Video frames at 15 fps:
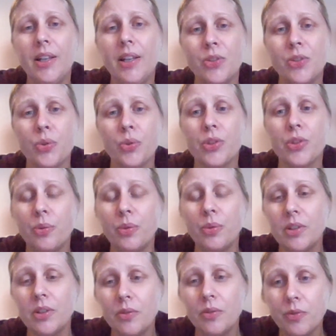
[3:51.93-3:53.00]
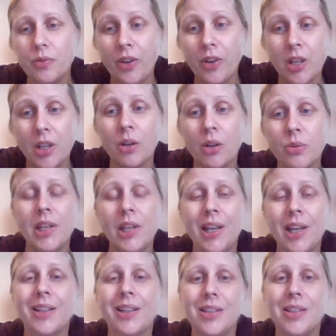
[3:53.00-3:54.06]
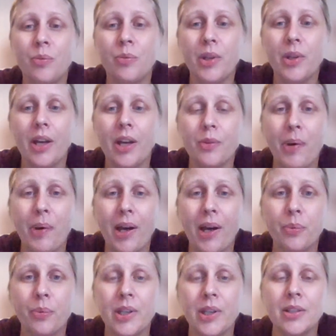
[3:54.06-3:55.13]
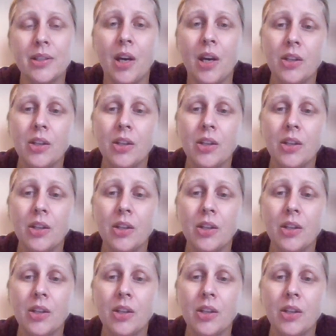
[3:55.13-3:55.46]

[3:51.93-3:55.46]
is also very closely linked in with Health Pathways.